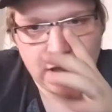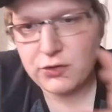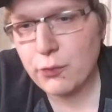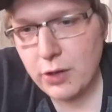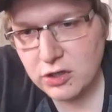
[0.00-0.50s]

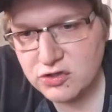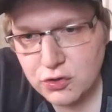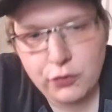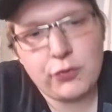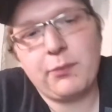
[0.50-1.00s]
Dr.
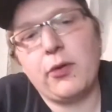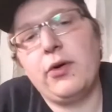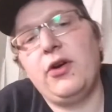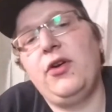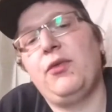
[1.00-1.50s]
Welsh told
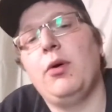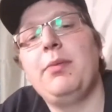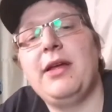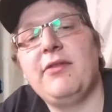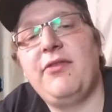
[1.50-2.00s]
reporters
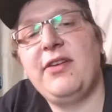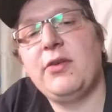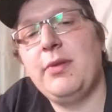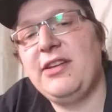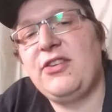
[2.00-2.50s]
while being
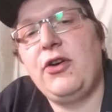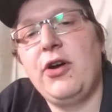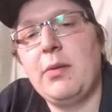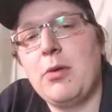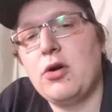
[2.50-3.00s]
visibly
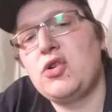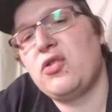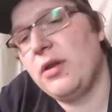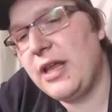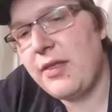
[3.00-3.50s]
stirred
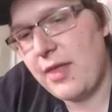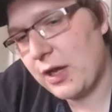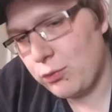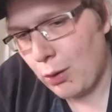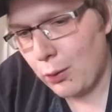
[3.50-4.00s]
emotionally
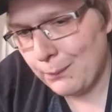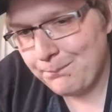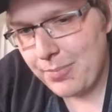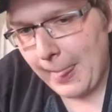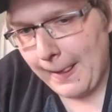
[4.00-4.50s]
that, quote,
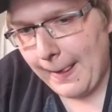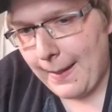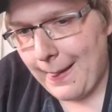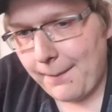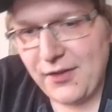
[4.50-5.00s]

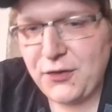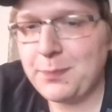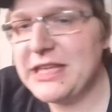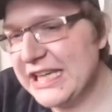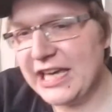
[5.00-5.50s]

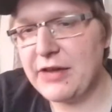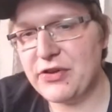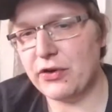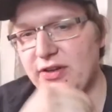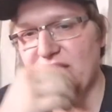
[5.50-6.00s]
"This
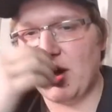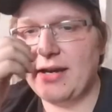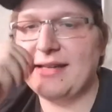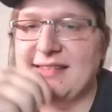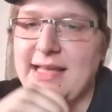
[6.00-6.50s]
behavior is
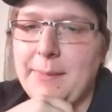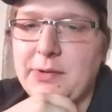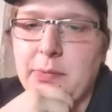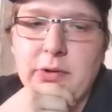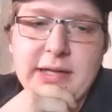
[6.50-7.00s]

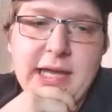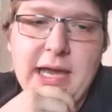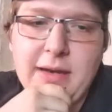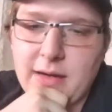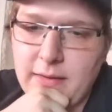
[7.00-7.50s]
unacceptable in
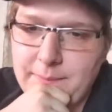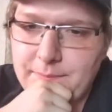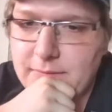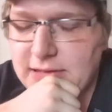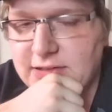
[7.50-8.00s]
Canada."
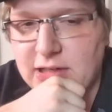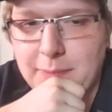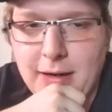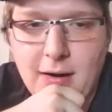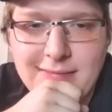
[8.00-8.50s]
He
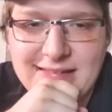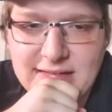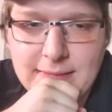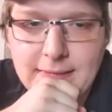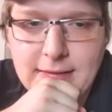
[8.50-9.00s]
took a
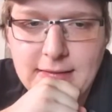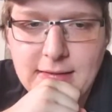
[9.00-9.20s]
pause,